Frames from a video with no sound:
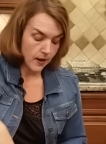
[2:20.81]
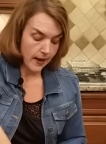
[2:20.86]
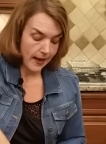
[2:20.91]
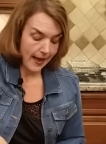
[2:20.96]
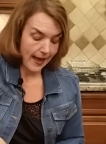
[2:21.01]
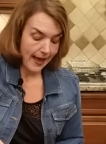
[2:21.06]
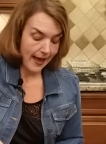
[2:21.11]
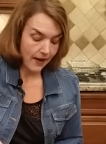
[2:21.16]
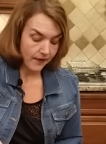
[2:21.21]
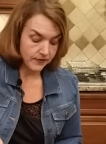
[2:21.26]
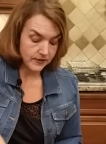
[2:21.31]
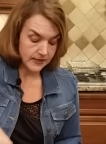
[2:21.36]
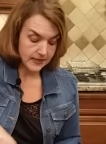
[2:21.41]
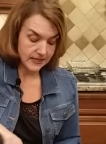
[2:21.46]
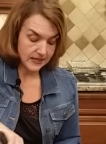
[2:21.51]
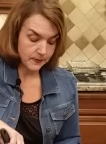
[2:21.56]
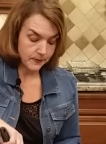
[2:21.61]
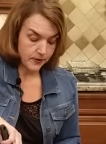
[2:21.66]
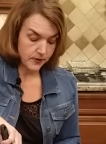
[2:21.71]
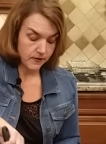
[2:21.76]
a half
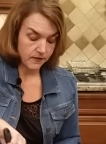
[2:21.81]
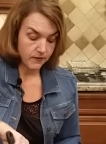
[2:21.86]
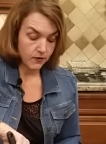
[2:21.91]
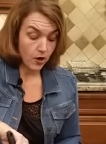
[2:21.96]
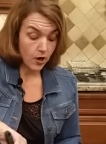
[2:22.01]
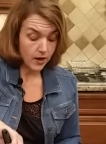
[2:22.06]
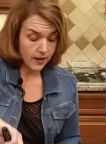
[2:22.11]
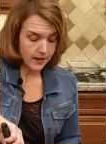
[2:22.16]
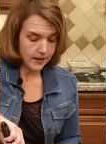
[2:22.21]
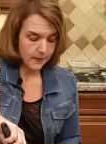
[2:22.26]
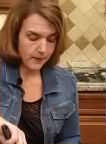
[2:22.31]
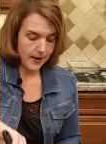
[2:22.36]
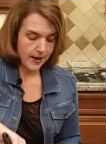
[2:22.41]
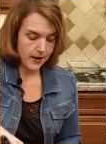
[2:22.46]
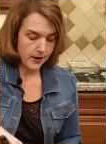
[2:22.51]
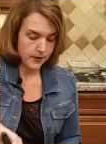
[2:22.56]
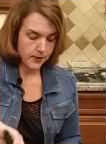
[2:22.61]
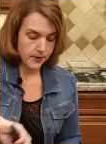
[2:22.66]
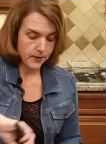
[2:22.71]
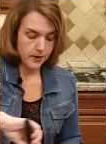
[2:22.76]
teaspoon of garlic
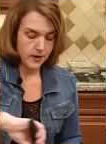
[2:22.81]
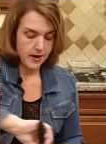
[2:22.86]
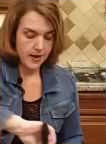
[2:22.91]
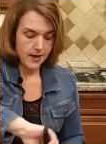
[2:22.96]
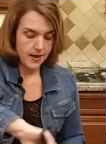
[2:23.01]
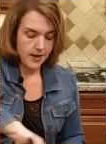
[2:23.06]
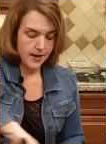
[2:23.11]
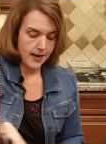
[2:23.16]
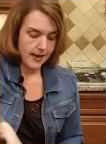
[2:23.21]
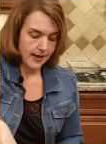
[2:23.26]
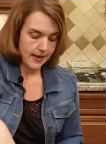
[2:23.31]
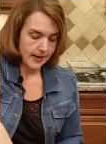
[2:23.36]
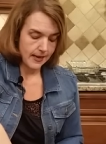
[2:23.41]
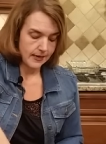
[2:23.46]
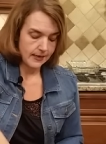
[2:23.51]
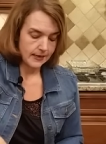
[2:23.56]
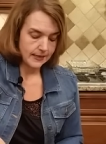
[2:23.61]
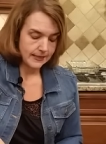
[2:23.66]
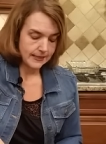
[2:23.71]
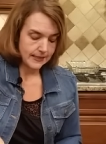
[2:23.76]
powder,
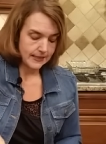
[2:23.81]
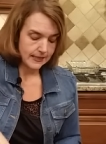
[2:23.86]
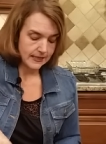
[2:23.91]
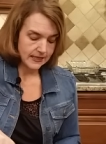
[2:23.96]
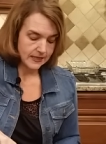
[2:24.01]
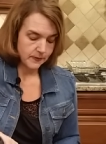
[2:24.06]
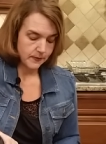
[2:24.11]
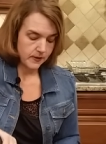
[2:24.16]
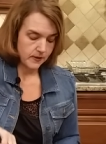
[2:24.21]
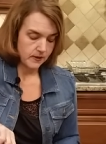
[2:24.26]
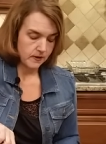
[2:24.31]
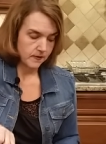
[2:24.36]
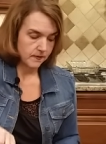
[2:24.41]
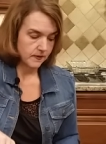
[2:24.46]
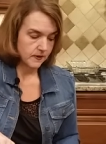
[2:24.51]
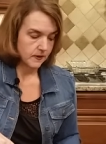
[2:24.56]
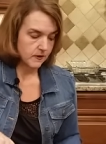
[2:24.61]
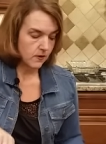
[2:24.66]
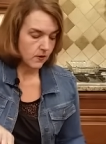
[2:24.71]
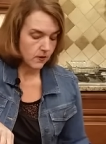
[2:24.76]
and a teaspoon
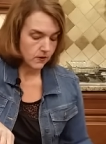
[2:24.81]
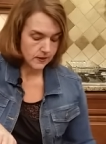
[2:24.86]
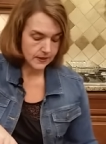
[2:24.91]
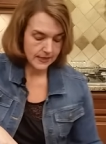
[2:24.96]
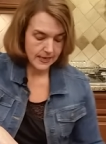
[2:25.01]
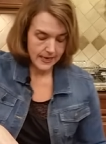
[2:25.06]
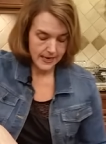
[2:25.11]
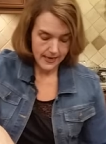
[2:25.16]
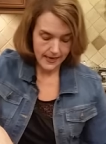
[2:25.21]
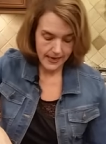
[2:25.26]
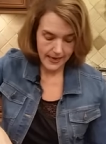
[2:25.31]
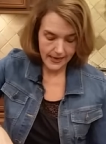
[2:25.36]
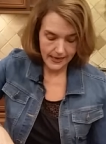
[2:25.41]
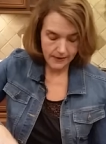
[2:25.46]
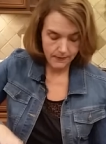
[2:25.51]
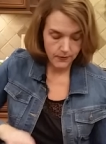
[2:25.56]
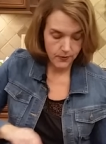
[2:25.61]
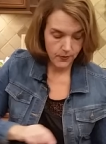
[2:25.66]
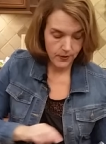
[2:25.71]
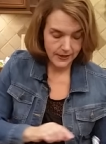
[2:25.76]
of salt.
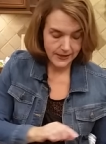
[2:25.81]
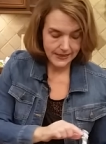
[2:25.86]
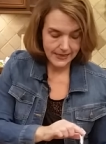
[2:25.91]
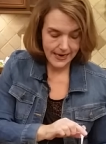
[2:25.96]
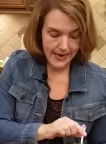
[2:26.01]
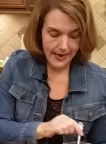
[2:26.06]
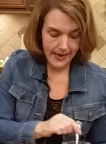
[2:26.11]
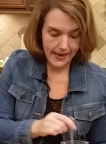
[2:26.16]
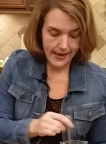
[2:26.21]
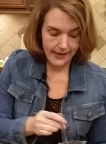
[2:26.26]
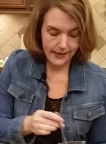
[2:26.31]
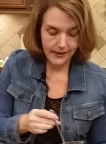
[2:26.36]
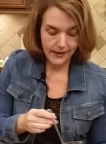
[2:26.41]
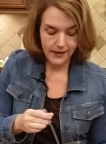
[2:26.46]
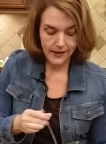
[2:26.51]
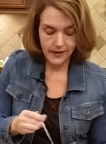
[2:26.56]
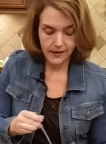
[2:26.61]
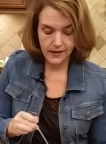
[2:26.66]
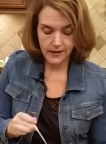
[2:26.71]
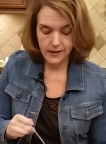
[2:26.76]
And I'm going to
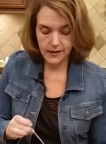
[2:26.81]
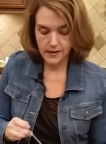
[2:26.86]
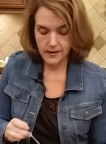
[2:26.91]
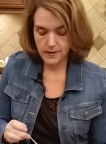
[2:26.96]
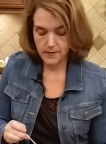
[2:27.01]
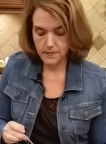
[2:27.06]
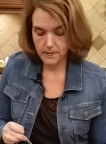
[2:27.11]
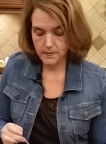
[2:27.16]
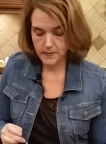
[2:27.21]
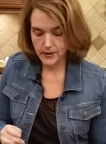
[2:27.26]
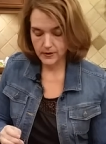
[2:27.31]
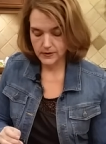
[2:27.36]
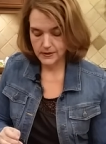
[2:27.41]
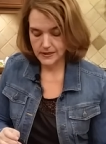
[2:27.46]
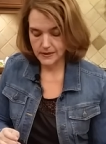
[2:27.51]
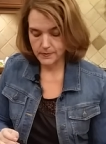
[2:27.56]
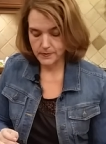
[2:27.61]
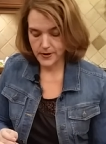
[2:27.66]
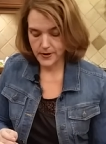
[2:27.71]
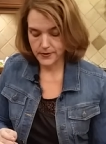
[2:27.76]
add
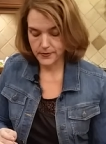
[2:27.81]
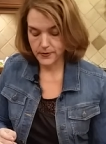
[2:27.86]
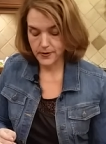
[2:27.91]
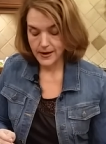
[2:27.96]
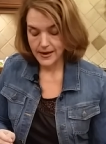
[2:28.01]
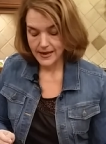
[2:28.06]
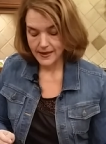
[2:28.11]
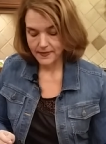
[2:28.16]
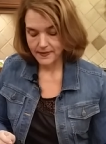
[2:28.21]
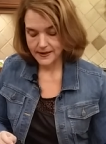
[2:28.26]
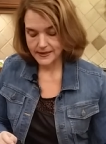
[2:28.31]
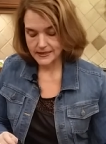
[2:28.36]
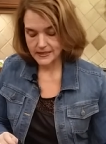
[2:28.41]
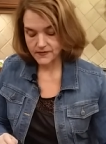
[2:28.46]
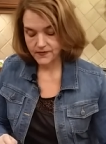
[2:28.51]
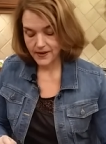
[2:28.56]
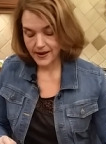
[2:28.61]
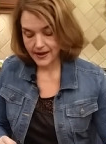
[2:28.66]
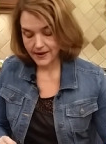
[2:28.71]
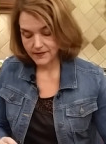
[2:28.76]
melted butter.
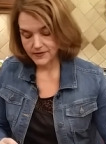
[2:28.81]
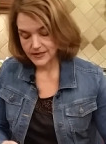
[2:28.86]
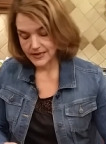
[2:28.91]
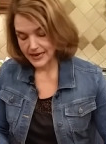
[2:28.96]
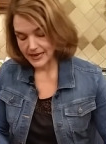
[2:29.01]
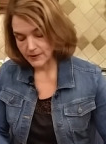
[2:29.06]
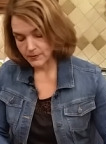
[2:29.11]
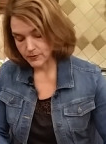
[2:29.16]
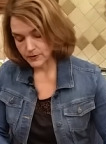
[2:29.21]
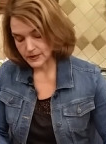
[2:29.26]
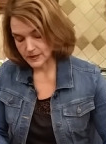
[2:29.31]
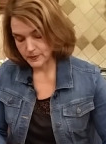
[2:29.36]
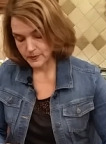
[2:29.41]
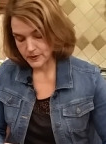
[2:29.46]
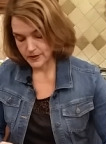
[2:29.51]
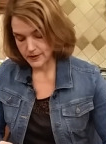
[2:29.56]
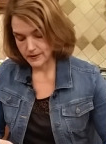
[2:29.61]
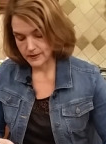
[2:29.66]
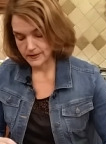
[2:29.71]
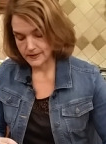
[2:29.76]
That's five
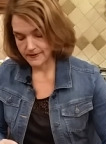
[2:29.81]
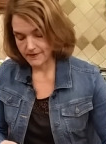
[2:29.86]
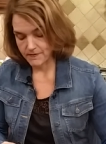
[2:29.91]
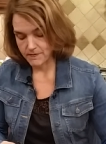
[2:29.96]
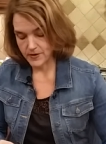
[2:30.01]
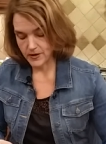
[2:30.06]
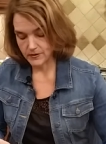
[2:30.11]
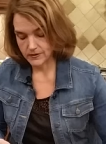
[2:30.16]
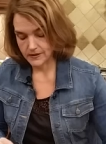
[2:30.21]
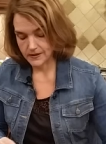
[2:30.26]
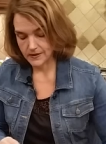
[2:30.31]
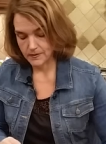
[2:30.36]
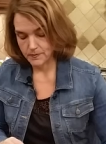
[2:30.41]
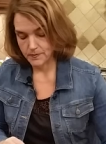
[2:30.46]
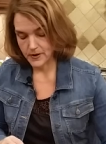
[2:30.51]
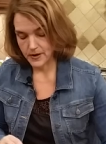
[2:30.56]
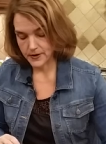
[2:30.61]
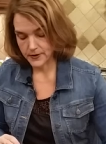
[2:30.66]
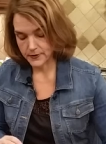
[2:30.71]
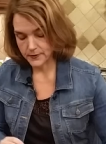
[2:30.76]
tablespoons of
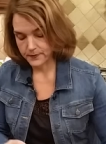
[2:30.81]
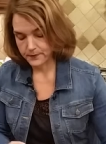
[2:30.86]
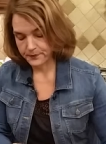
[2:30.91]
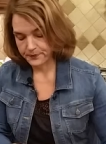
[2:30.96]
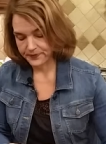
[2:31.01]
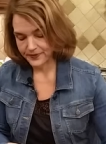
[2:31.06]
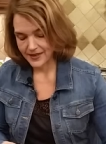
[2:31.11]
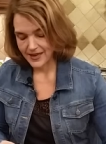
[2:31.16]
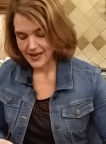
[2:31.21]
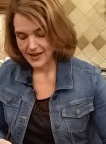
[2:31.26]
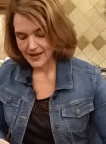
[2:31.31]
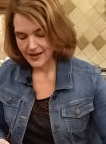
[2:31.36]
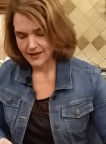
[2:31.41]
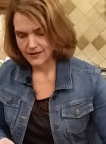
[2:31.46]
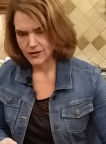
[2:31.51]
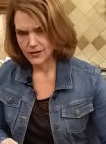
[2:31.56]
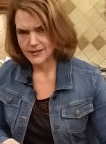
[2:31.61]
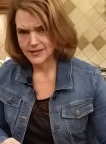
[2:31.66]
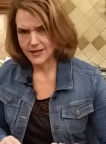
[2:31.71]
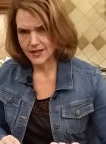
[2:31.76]
melted butter.
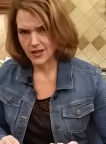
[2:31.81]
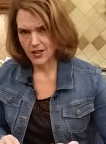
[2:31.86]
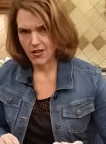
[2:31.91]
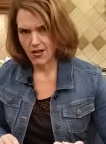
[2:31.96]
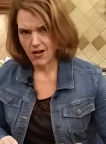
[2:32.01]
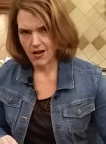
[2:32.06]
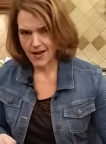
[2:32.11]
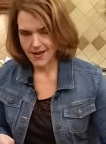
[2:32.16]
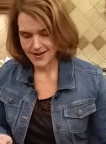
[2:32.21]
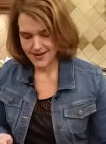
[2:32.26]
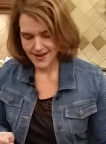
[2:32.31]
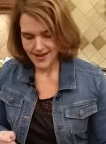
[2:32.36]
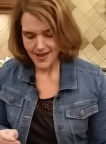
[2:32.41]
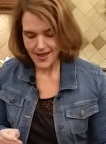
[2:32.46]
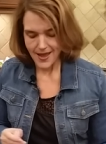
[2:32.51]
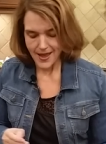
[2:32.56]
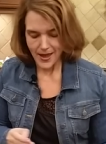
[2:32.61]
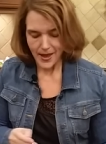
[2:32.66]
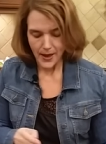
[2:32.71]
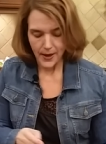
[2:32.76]
It looks like a lot.
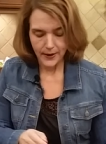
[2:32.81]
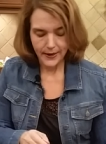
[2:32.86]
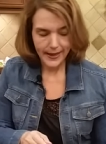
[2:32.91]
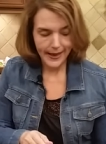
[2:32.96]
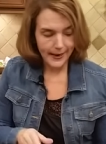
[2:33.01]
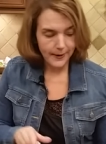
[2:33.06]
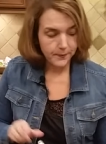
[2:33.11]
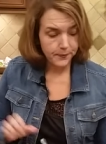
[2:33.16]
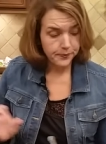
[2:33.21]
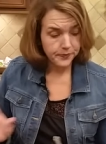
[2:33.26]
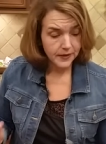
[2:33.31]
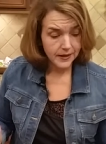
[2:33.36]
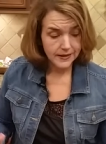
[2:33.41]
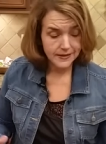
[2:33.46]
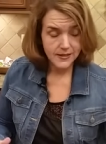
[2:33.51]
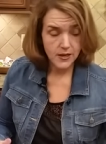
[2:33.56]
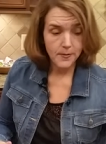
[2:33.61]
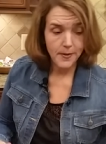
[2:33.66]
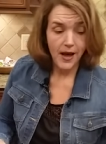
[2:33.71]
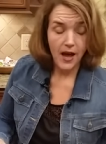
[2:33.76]
Okay,
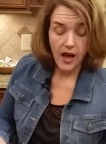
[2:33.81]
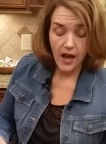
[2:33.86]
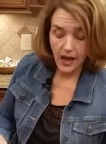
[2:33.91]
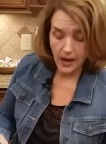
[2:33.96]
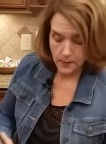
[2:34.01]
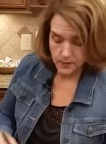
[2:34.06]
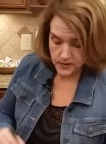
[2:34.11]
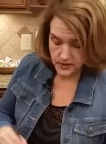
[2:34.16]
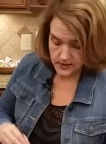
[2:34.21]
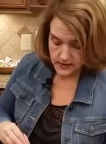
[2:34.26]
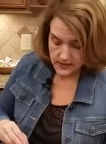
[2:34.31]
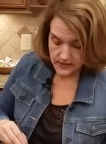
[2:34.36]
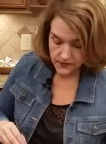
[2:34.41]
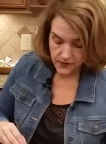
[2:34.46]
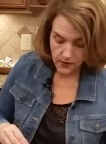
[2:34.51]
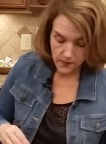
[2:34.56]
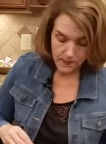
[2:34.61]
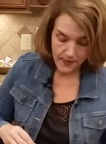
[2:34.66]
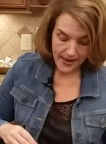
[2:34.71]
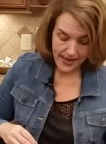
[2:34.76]
so my options
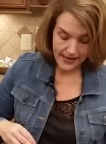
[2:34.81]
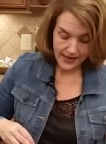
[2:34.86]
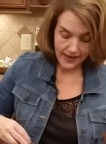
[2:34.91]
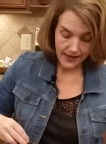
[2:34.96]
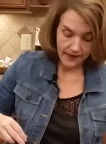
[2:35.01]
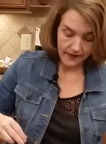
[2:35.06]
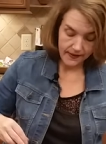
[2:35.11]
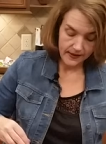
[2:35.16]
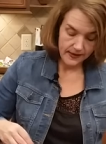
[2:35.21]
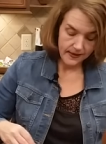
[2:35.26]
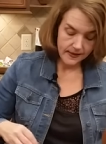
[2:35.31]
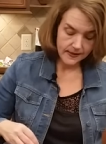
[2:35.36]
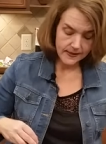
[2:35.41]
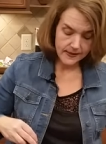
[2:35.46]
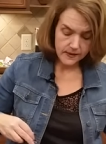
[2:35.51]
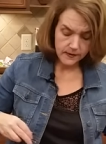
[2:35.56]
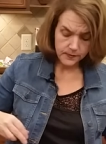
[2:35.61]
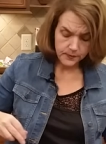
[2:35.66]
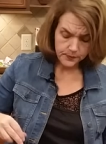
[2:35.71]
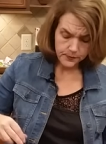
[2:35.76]
for baking
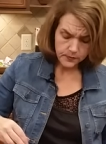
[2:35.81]
this